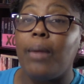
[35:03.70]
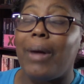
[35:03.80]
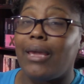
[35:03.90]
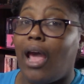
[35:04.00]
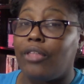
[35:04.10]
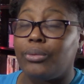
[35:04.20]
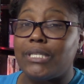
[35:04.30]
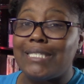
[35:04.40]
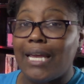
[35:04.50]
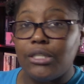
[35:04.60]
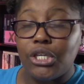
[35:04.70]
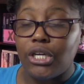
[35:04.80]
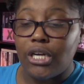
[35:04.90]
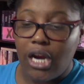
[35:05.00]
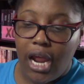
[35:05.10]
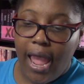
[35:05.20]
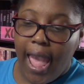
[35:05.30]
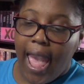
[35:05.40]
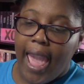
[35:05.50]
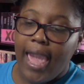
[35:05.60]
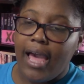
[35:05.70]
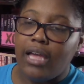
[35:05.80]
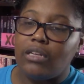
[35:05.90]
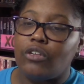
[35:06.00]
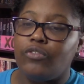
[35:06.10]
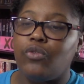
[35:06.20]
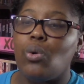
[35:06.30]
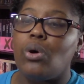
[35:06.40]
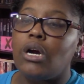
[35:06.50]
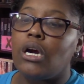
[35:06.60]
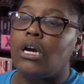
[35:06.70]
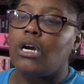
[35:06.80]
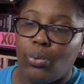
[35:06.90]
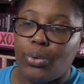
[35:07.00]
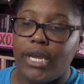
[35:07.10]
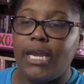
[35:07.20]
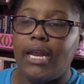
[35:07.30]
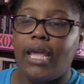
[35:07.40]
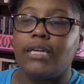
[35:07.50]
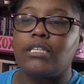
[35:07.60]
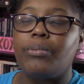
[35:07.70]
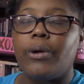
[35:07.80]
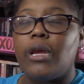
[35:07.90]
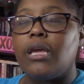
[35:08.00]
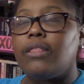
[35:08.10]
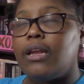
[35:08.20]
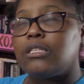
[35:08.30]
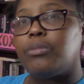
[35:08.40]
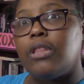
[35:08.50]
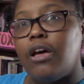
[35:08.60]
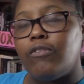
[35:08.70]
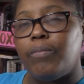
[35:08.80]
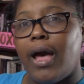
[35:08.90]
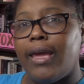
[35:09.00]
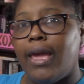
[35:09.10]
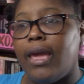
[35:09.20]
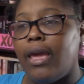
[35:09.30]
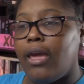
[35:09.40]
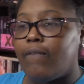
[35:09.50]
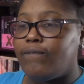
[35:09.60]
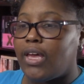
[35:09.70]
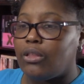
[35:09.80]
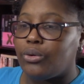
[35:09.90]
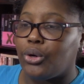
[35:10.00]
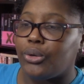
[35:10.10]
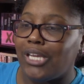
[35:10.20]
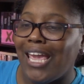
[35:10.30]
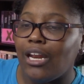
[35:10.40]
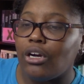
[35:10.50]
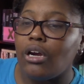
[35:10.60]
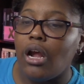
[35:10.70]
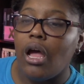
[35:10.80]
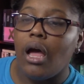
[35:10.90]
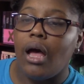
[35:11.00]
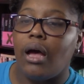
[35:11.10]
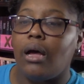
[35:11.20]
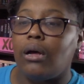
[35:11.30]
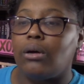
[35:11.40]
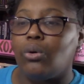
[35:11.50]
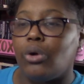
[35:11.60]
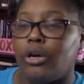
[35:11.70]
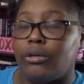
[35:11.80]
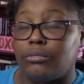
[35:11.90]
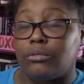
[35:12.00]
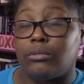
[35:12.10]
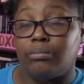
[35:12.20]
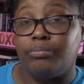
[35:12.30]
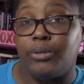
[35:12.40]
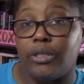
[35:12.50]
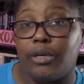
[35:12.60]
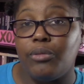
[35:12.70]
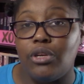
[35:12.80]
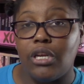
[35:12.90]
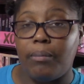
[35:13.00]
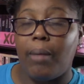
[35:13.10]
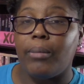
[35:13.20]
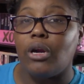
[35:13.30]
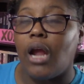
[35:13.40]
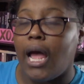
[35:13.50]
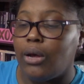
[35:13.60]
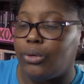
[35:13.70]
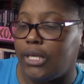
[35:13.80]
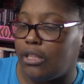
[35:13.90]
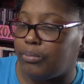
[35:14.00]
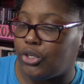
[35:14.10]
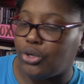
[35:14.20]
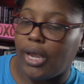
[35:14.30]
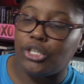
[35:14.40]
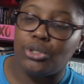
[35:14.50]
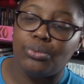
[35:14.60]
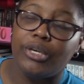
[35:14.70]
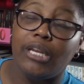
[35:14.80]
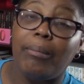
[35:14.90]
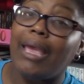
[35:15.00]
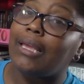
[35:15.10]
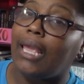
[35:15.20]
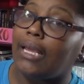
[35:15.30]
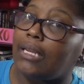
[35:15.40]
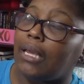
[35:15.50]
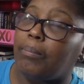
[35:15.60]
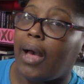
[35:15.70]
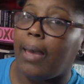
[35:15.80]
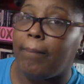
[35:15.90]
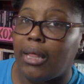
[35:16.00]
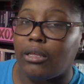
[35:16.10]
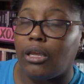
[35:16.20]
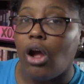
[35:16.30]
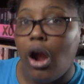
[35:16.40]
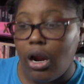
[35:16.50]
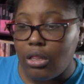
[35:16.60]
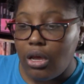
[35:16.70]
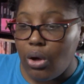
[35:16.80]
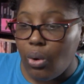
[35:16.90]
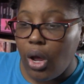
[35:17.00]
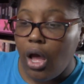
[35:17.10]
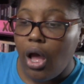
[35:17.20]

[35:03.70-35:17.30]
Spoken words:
by Catherine Center. And for Reid, a contemporary that is beloved by a fellow creator or book community member, I will either be trying to read Man Candy by Melanie Harlow,